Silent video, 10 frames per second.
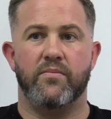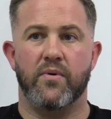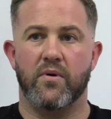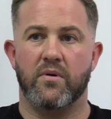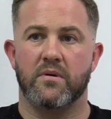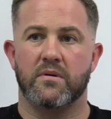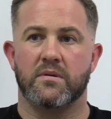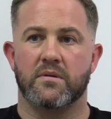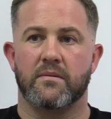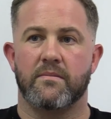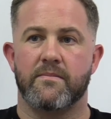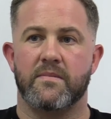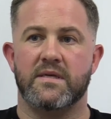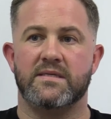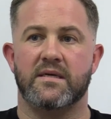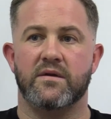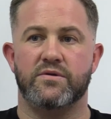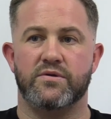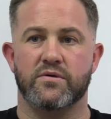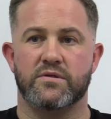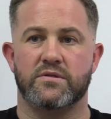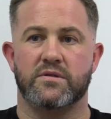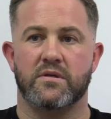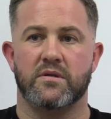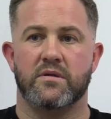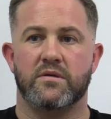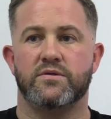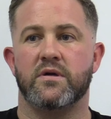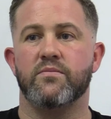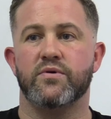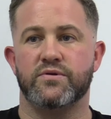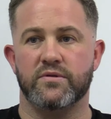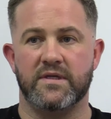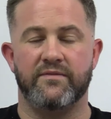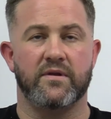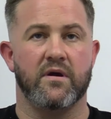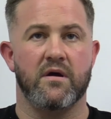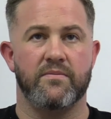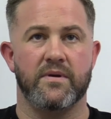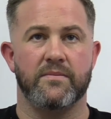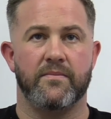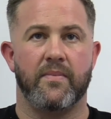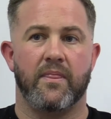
But instead of just trying to brush it underneath the carpet,